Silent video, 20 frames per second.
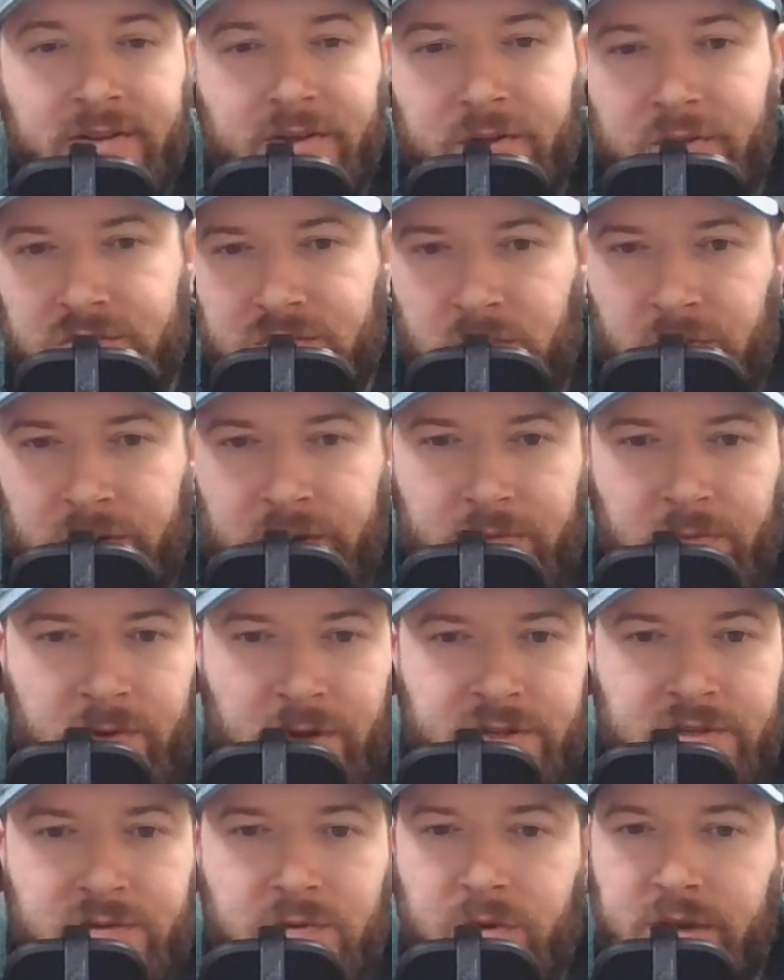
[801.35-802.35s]
Luke
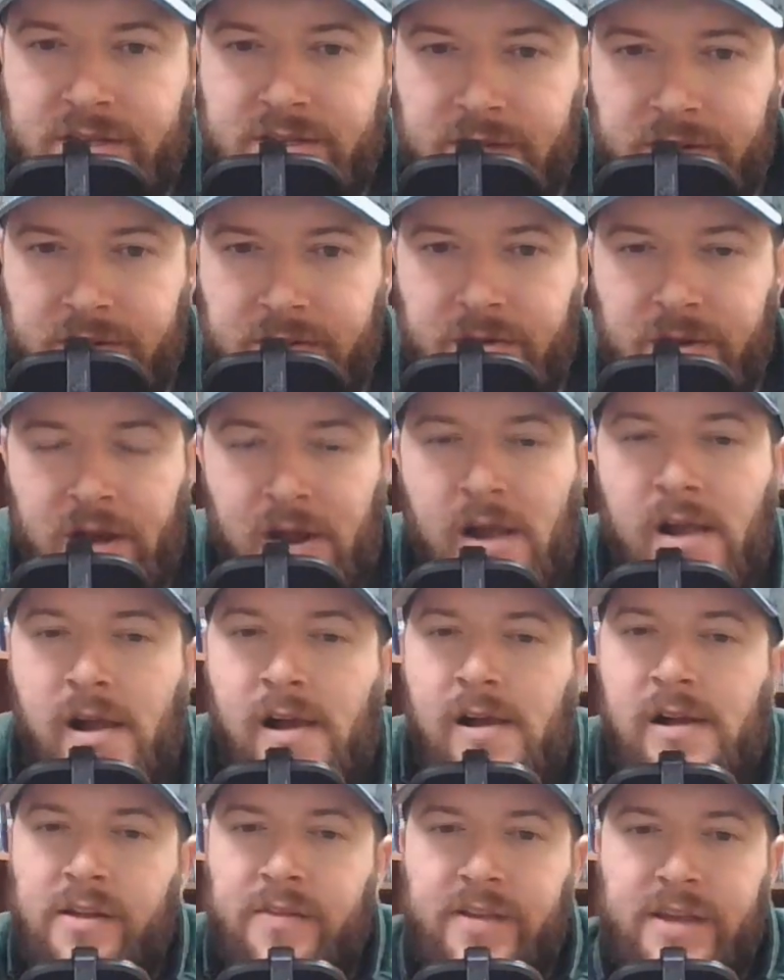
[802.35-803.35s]
21:22.
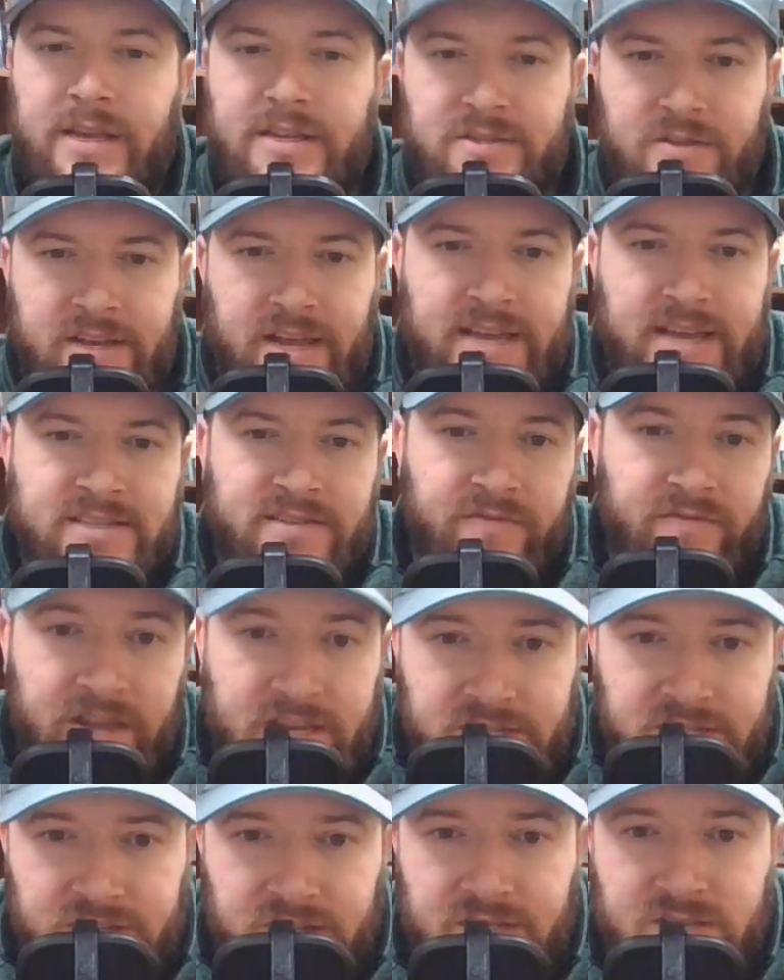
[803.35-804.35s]
These are the days of
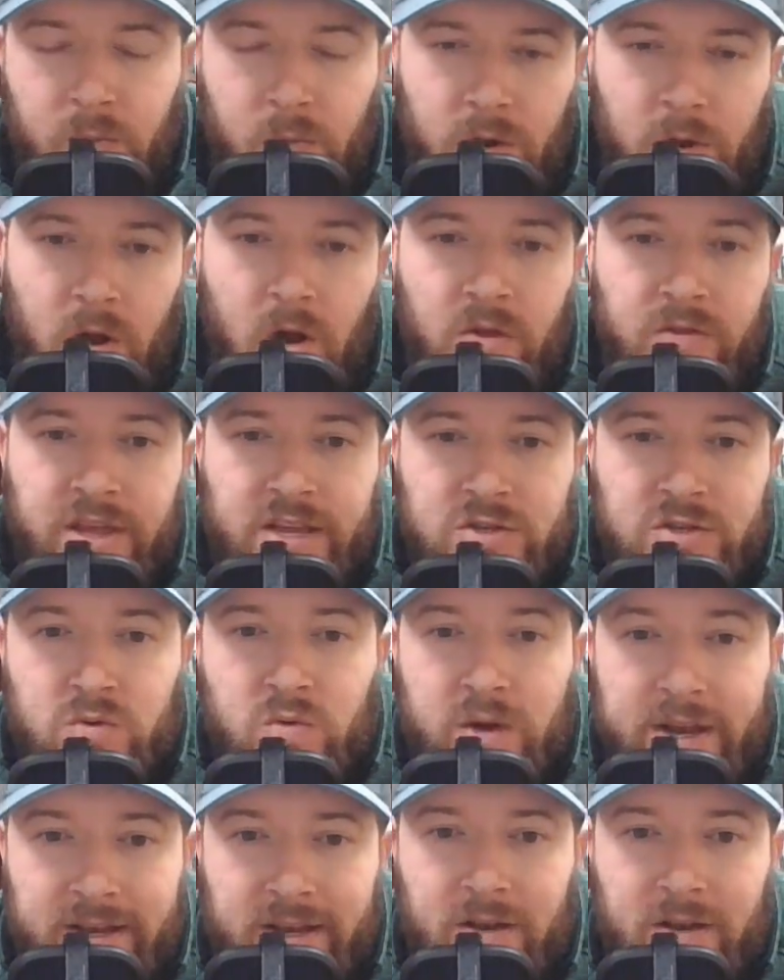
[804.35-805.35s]
vengeance when all things
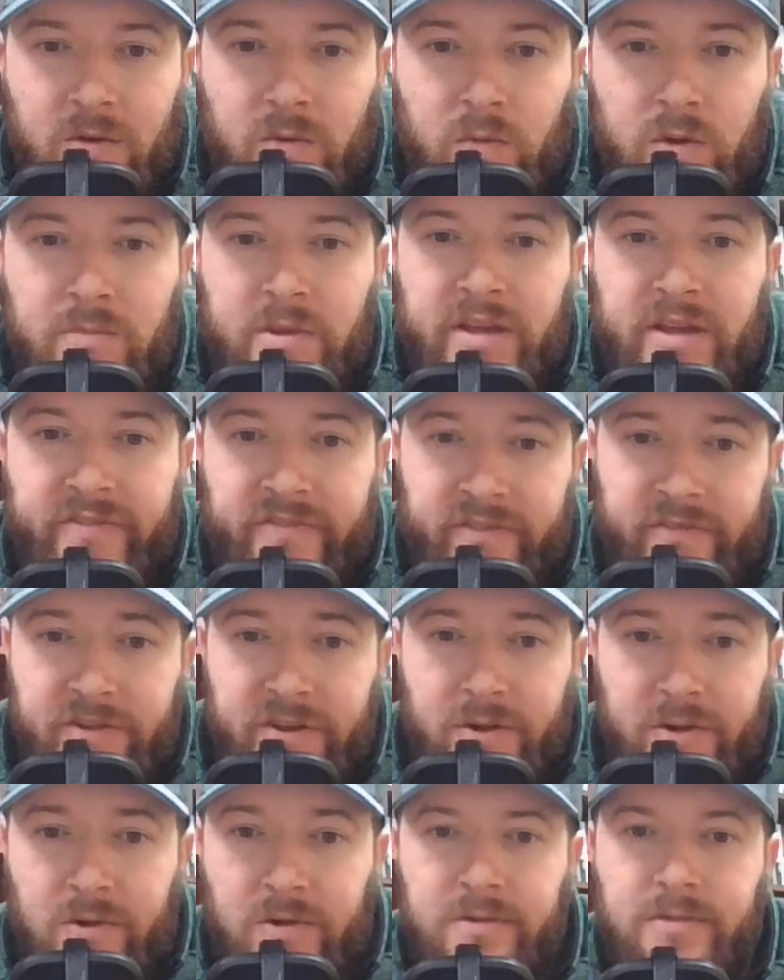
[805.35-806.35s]
written would be
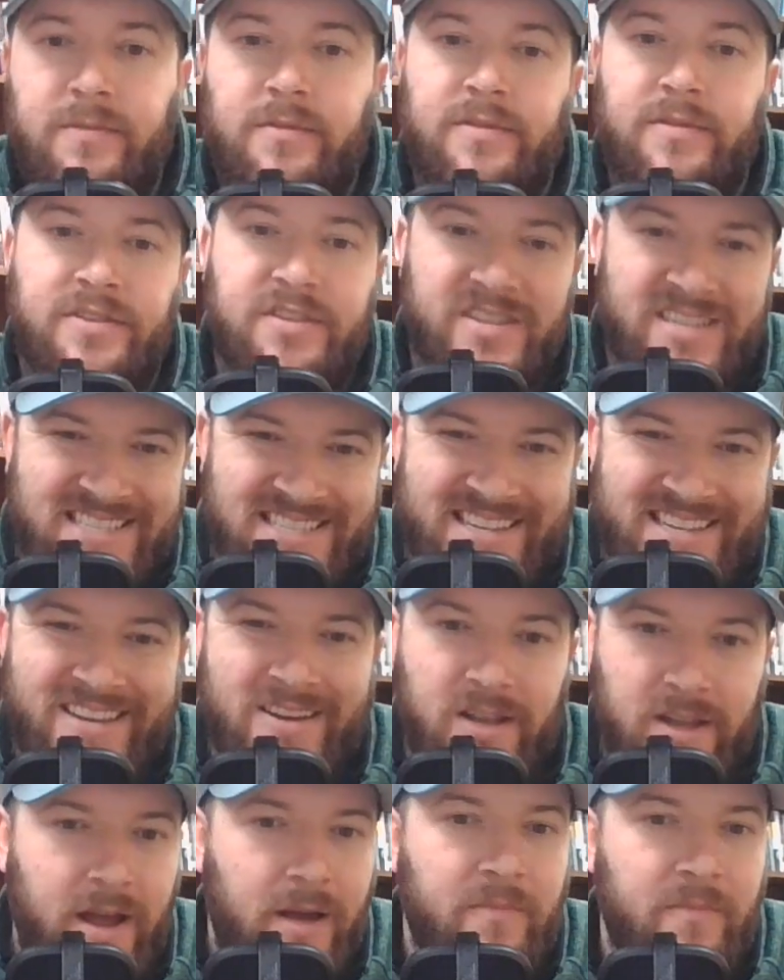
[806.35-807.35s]
fulfilled, to
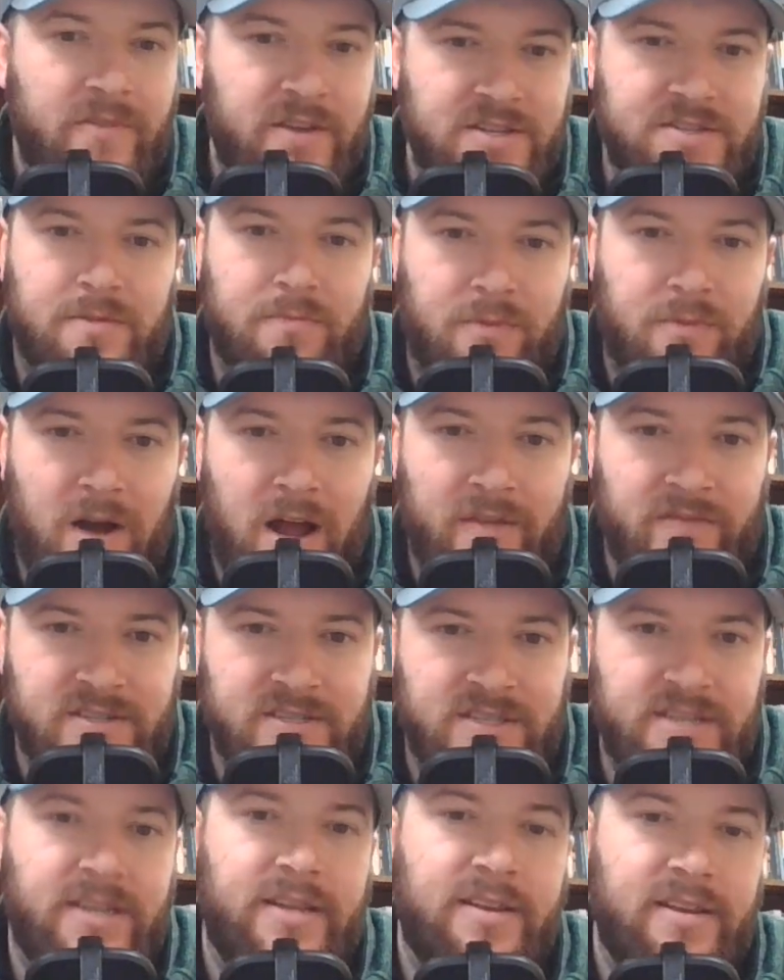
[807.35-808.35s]
seal up vision and
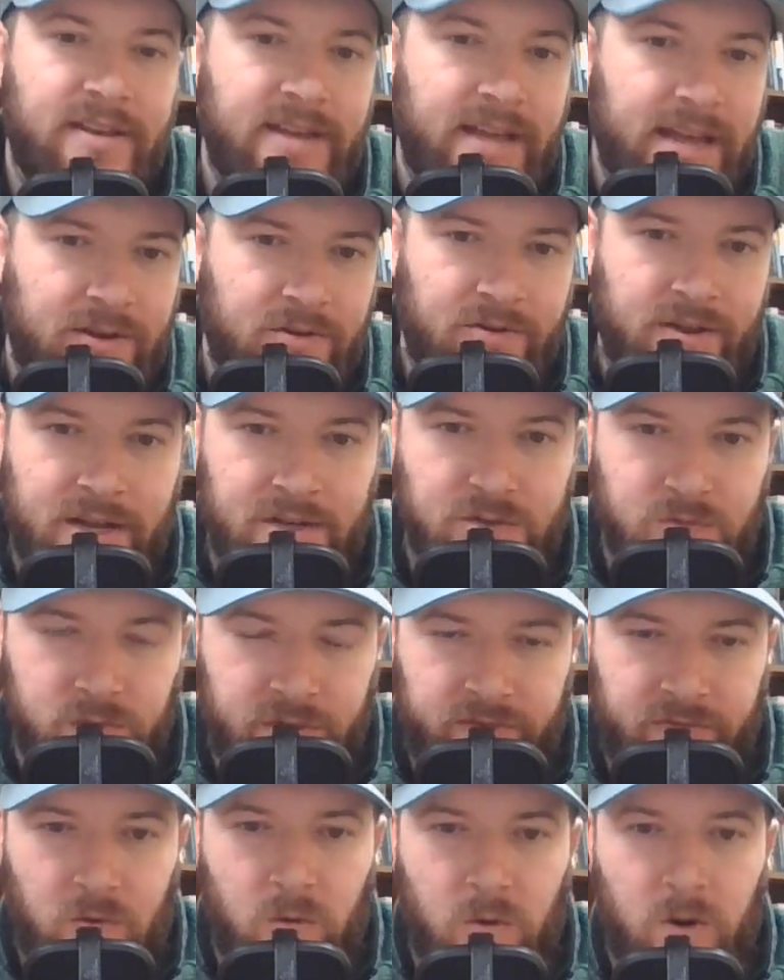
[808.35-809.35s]
prophecy, Daniel
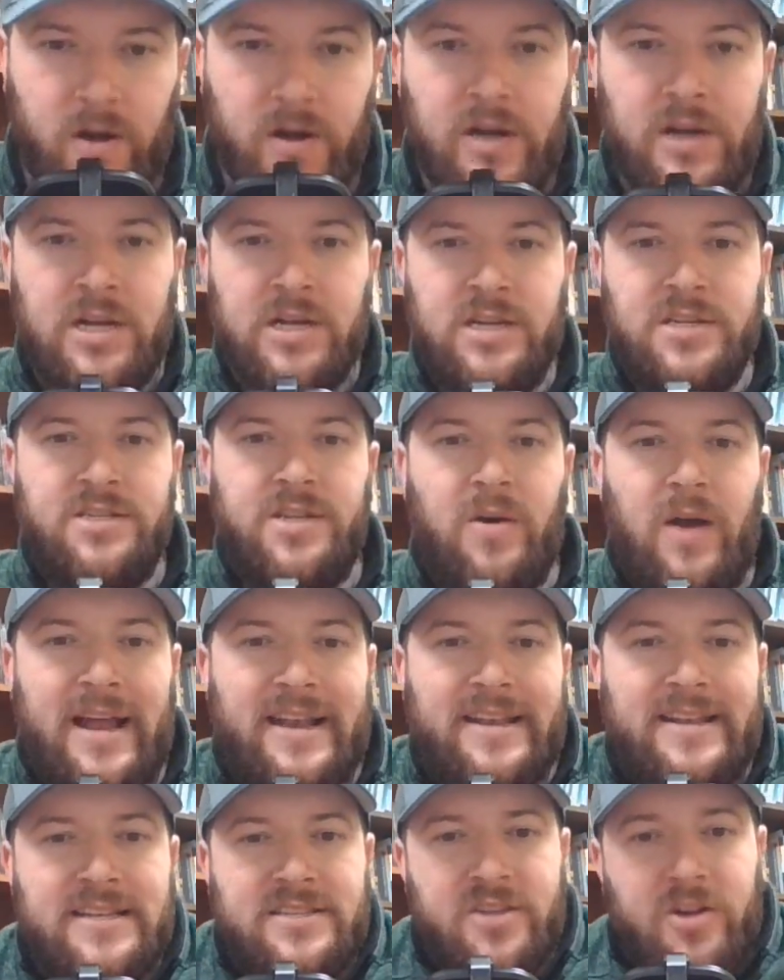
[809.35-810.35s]
9:24. So
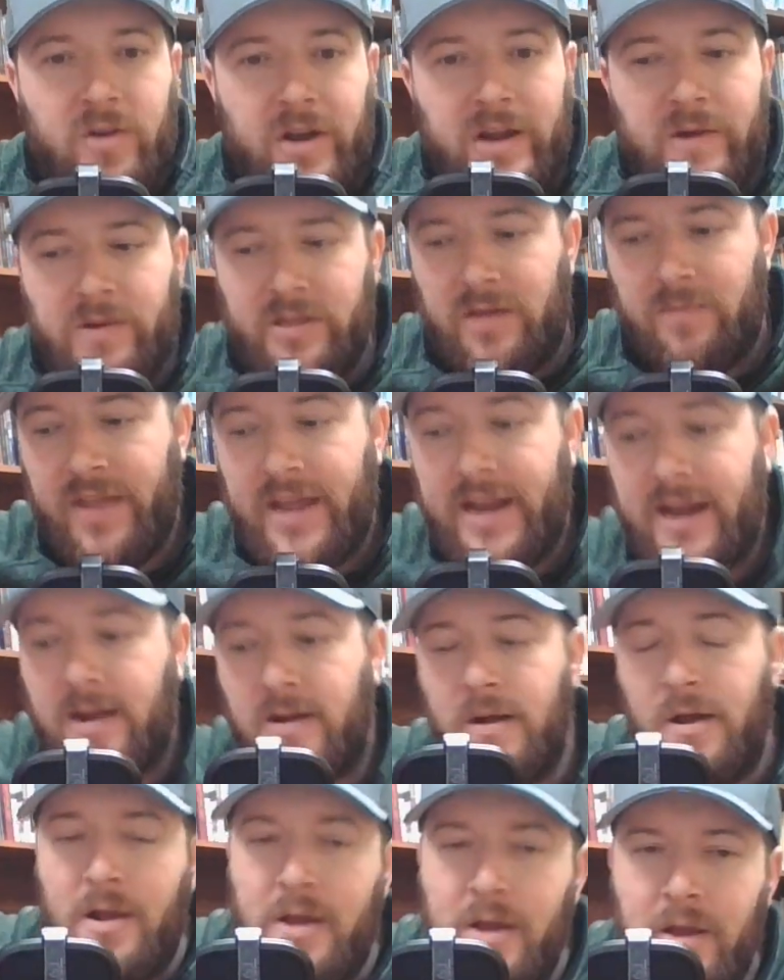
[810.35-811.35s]
I disagree with him
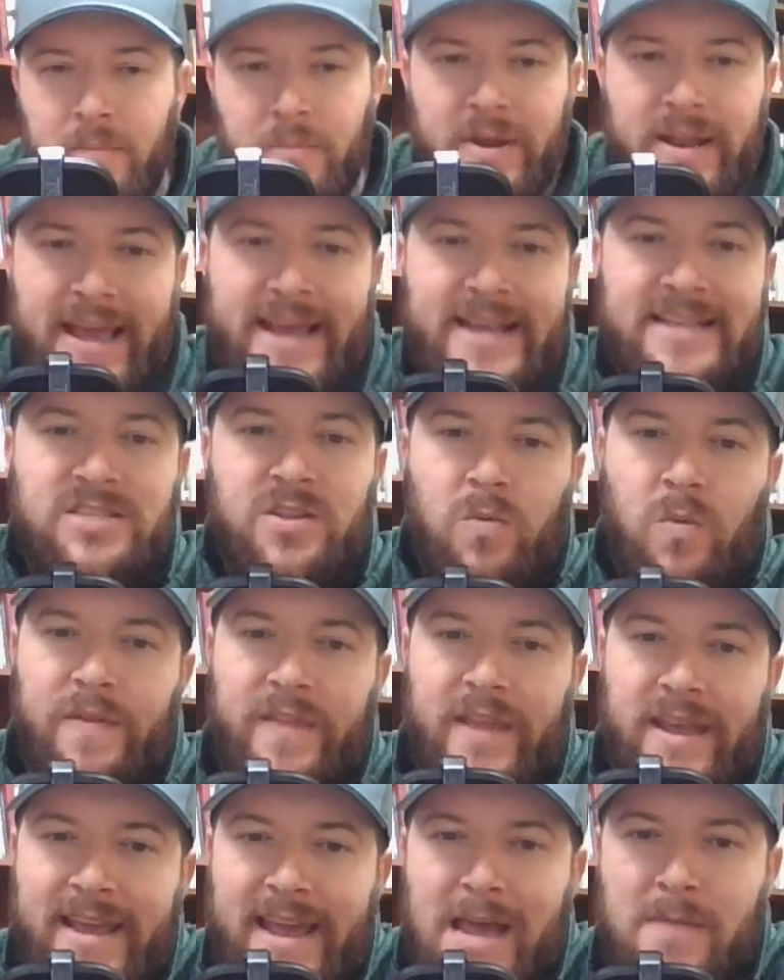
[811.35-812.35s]
there, but he's the
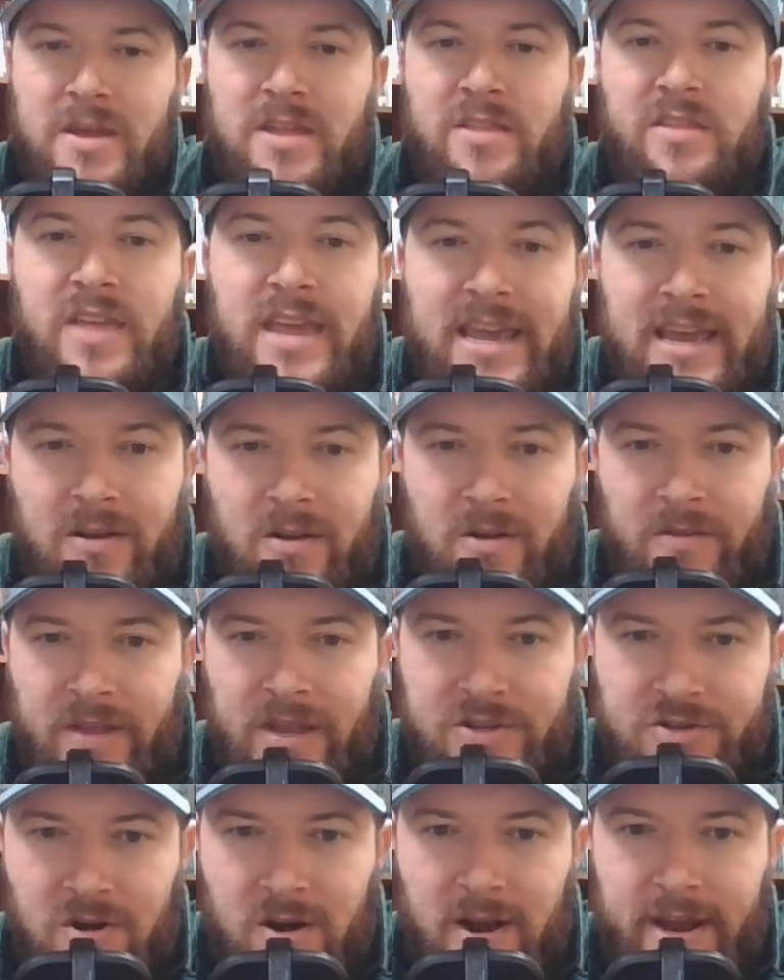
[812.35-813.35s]
one that got me thinking on
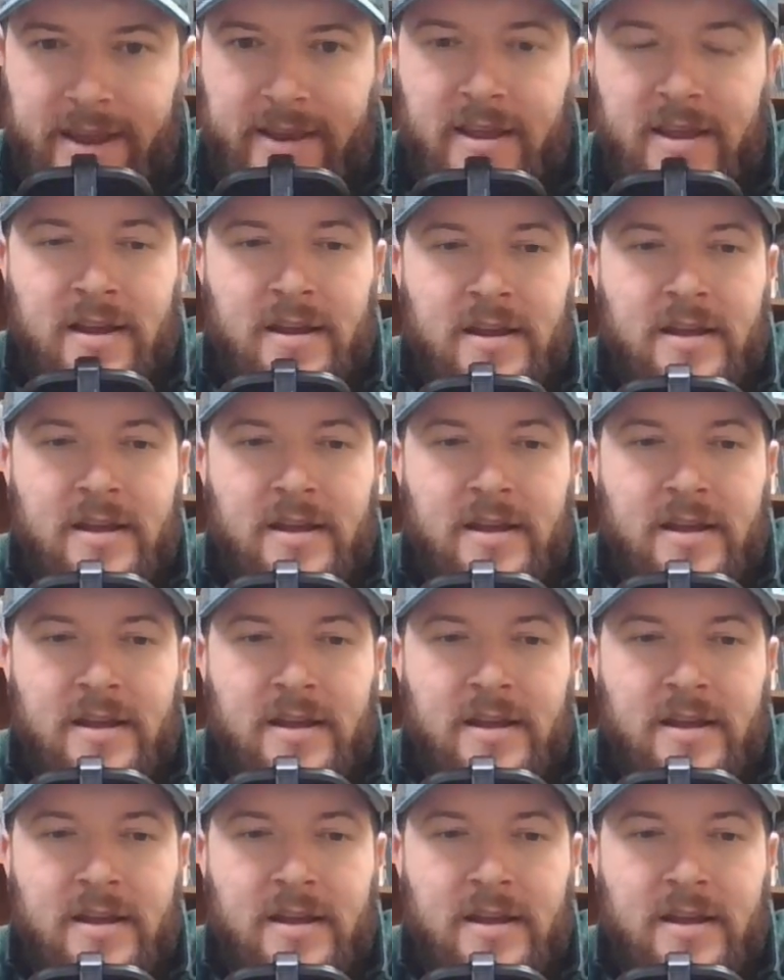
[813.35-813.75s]
that train.